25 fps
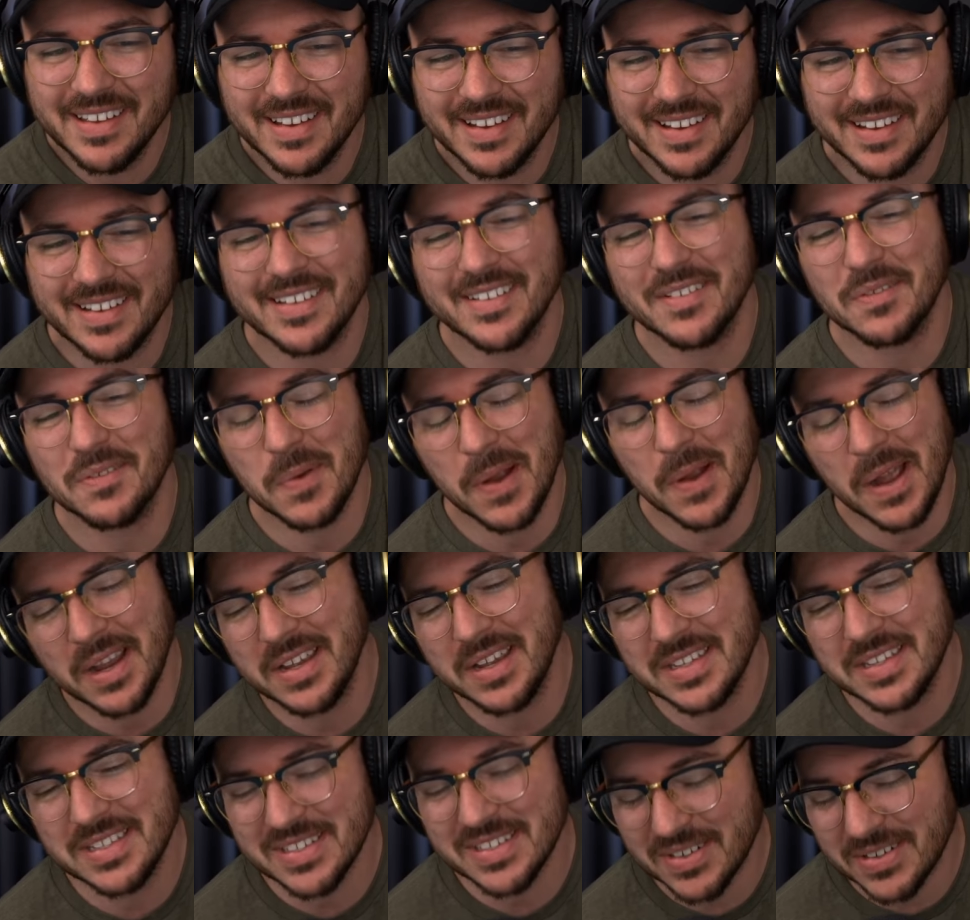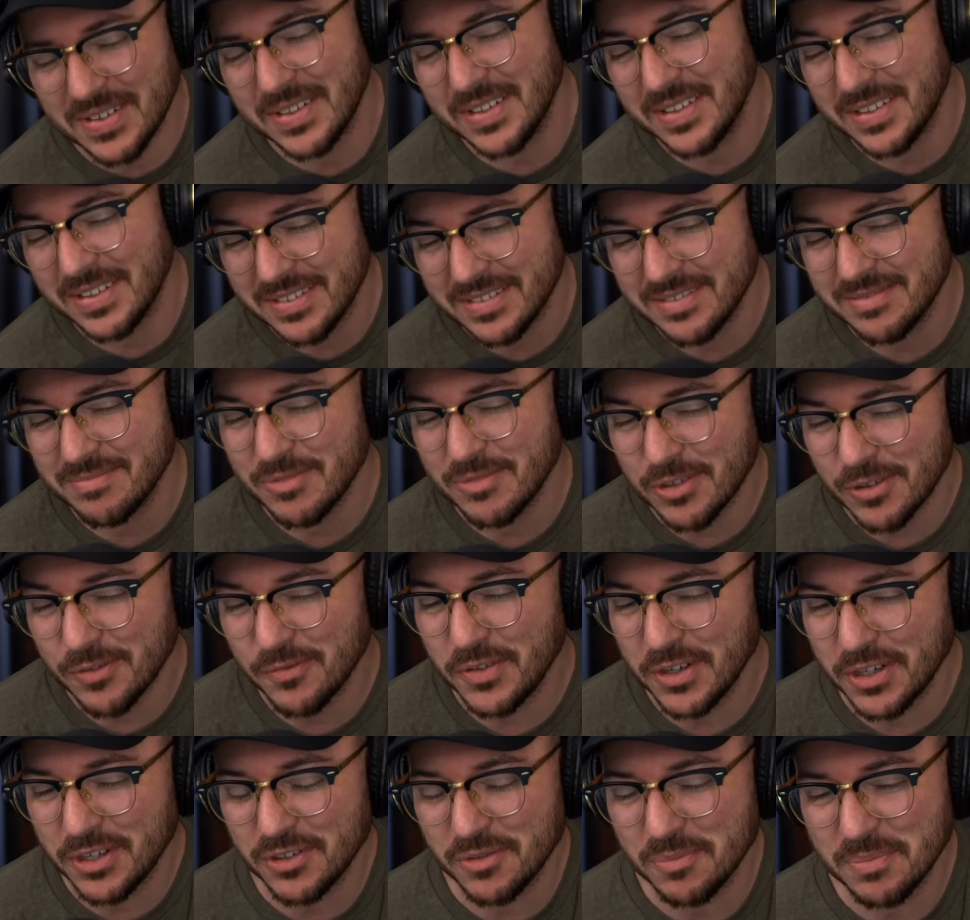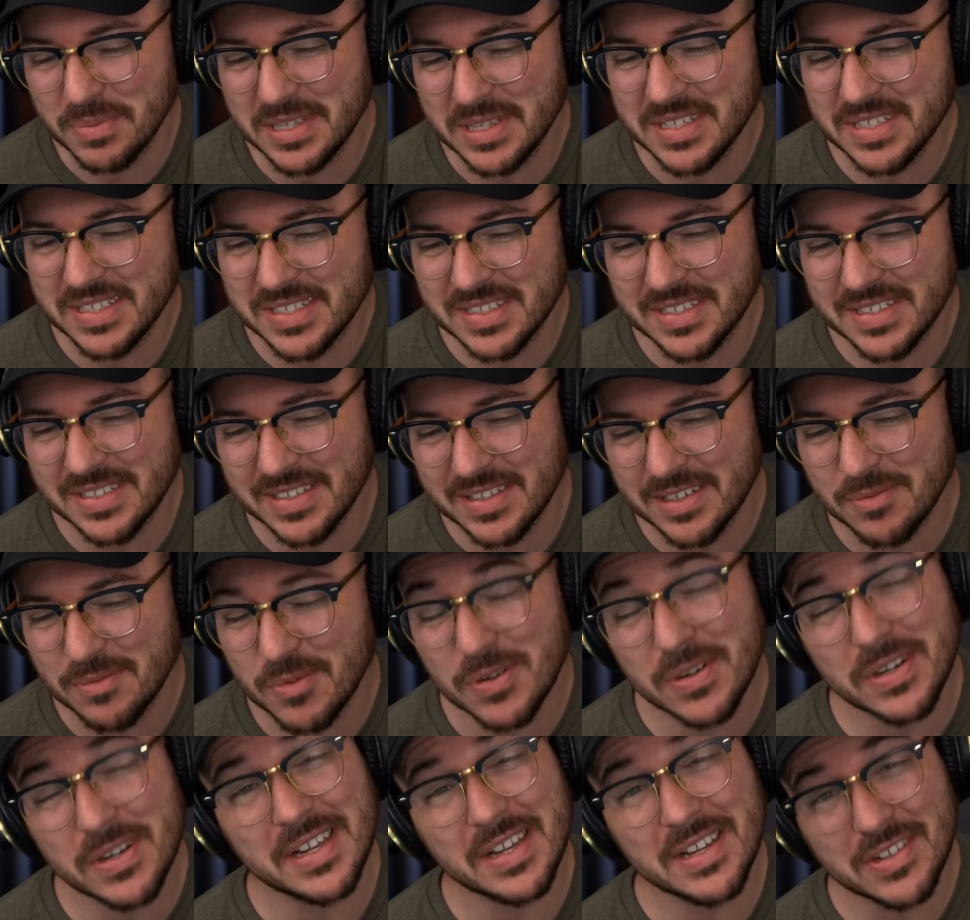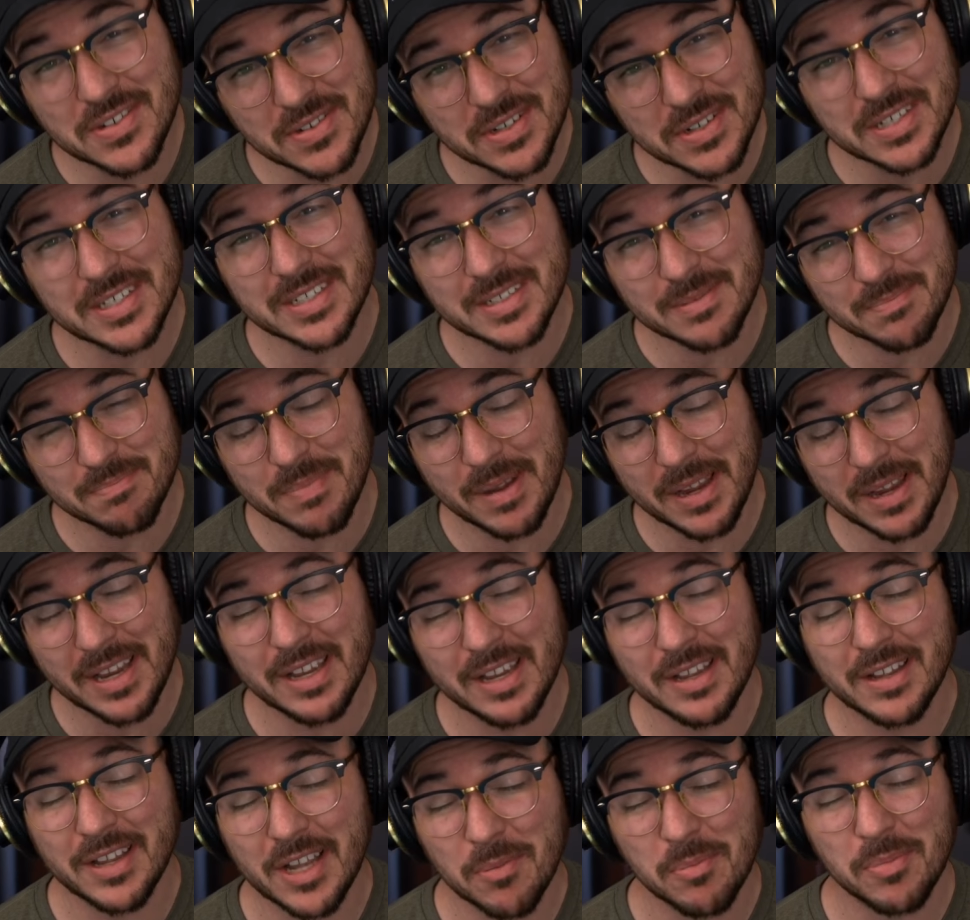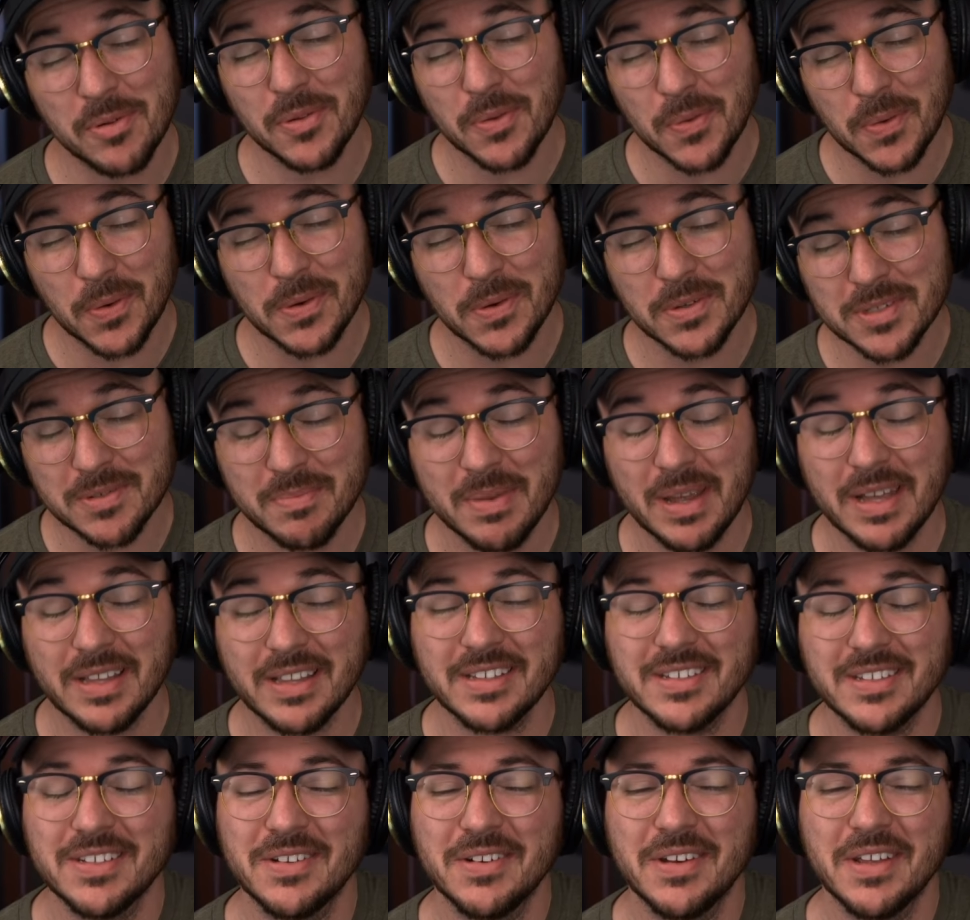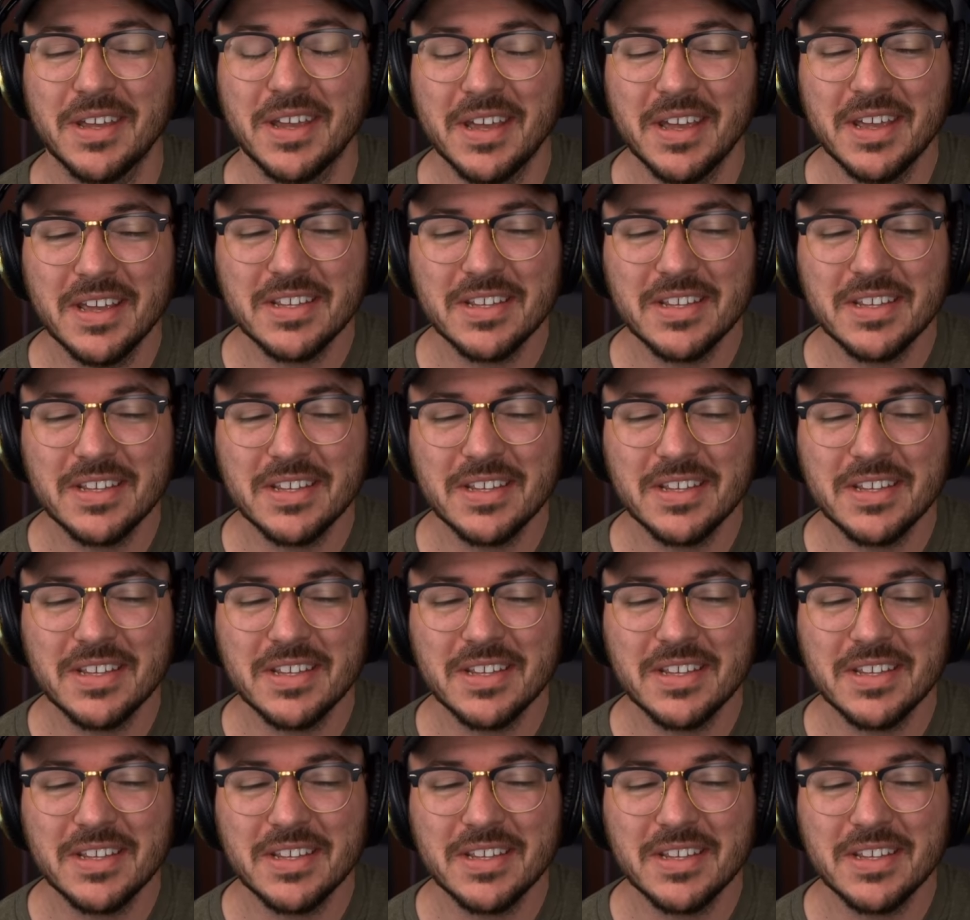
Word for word: Rockets are a little more fickle beasts, a little more dangerous by a couple orders of magnitude.